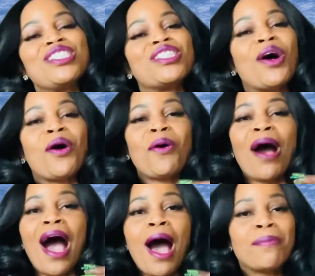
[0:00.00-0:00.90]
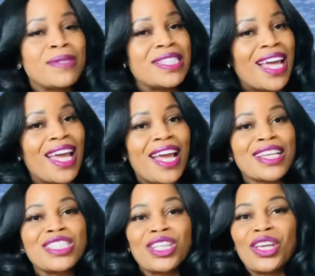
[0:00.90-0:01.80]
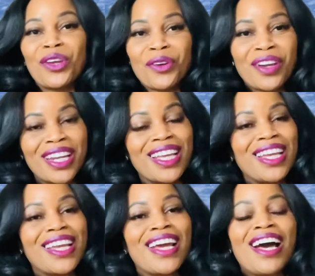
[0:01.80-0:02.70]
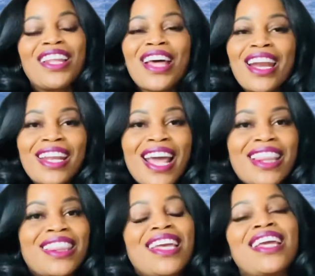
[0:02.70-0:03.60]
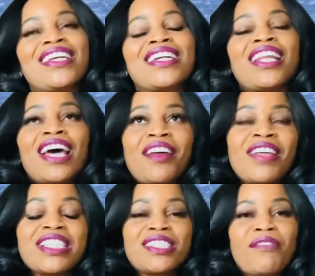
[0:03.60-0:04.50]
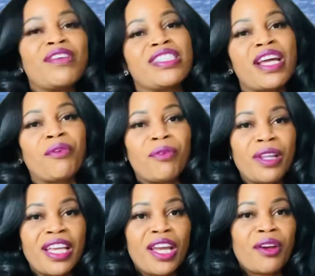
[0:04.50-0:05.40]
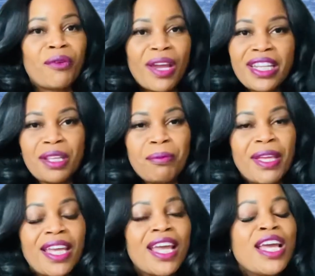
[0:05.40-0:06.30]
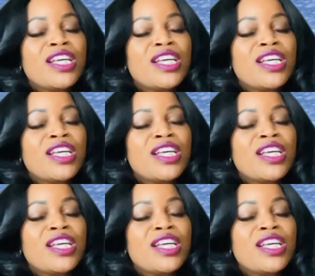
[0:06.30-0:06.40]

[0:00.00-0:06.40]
so OPSEC security a lot of that thing a lot of that stuff is like really ingrained in me